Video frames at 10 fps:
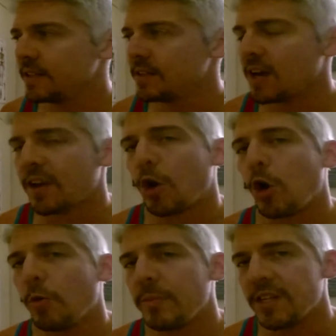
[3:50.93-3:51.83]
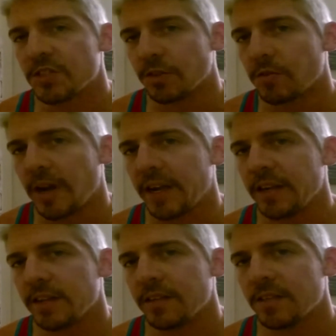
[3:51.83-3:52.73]
not all meats are
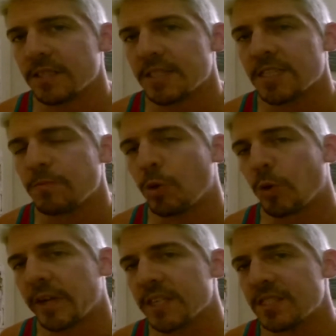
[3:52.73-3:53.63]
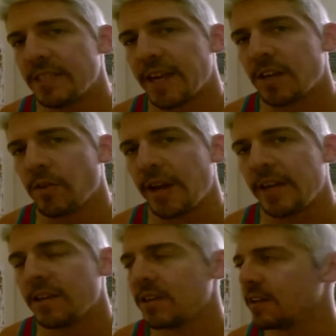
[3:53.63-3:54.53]
great. It says pork isn't that
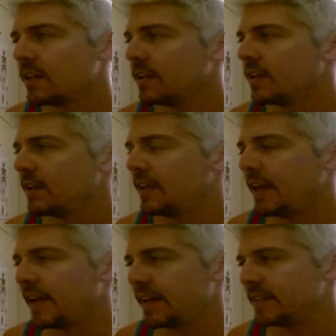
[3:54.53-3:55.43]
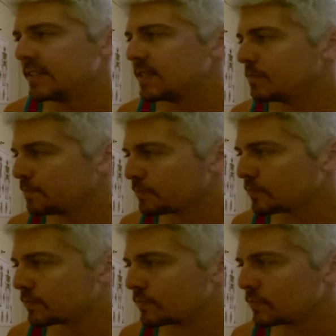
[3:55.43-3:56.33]
great, and
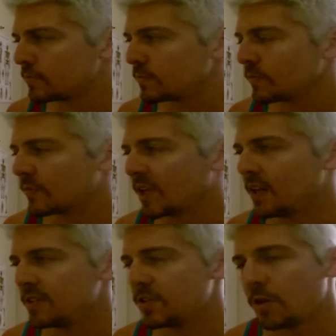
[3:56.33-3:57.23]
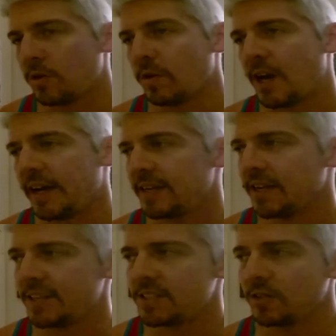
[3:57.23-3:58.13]
so
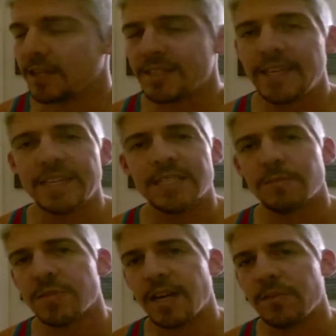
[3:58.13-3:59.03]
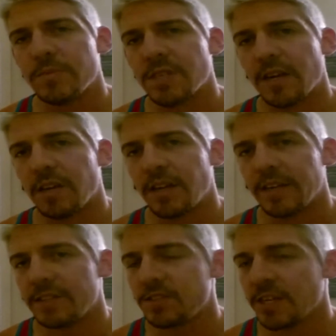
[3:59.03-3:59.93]
I still like to eat it sometimes.
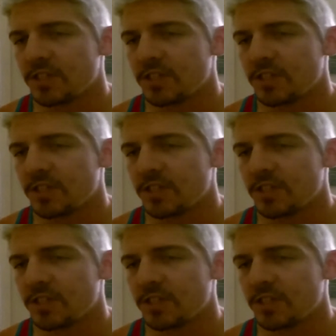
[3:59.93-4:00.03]
I